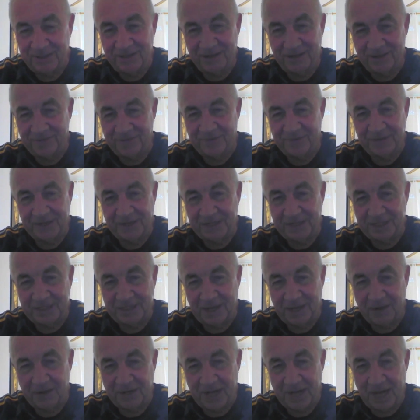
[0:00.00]
I think
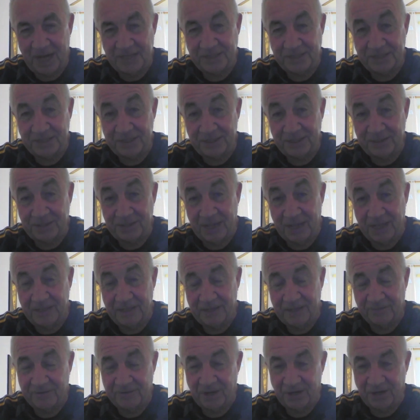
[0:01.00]
it's okay to do
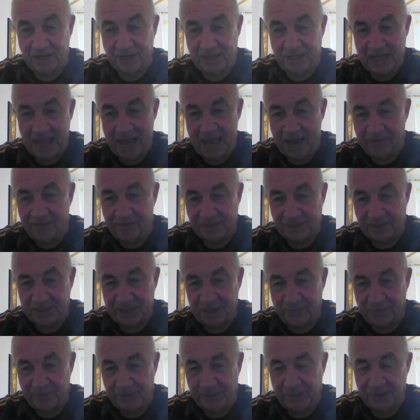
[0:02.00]
that. They've got in there and
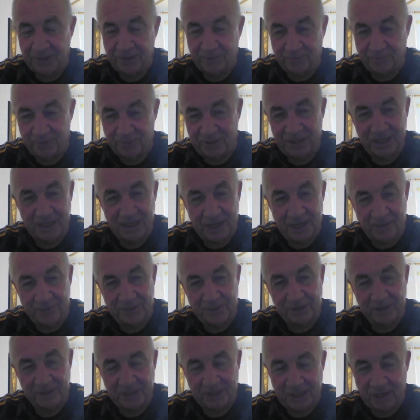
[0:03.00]
said we're going
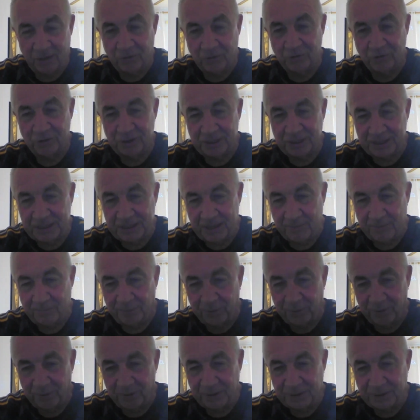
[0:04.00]
to get 110
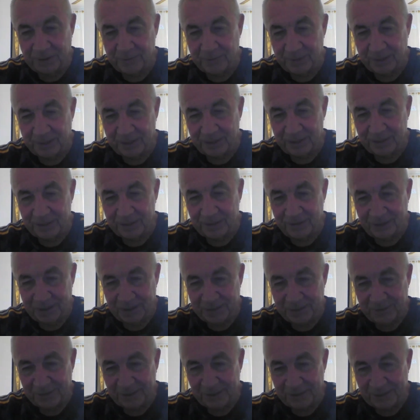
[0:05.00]
points. We're going to do
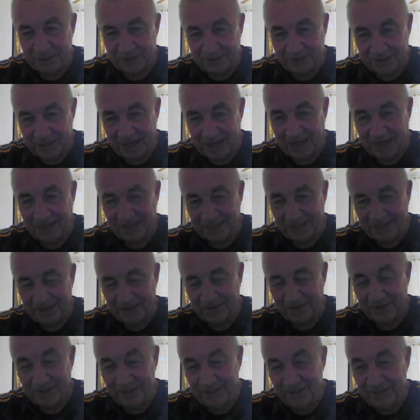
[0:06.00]
this. We're going to do that. You
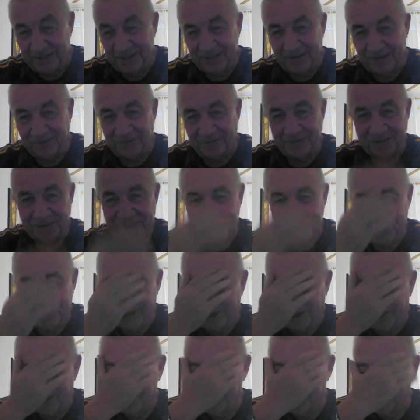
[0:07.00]
know, and
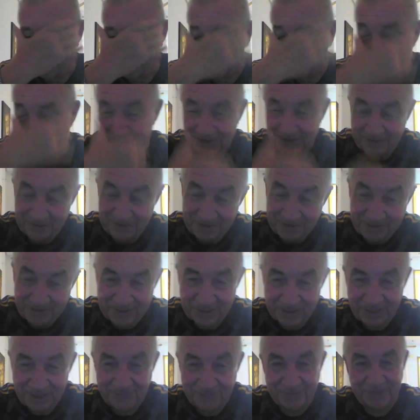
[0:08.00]
obviously, like, the other
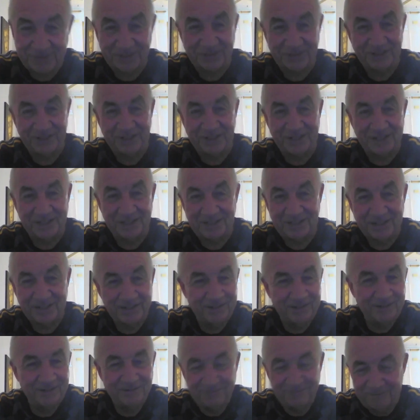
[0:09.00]
teams are thinking,
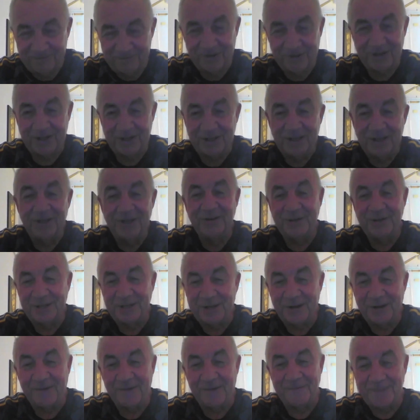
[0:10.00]
"Fuck you,"
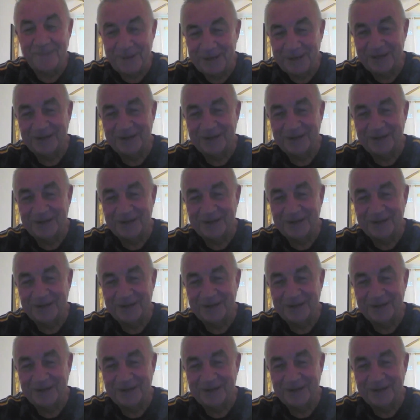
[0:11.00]
you know,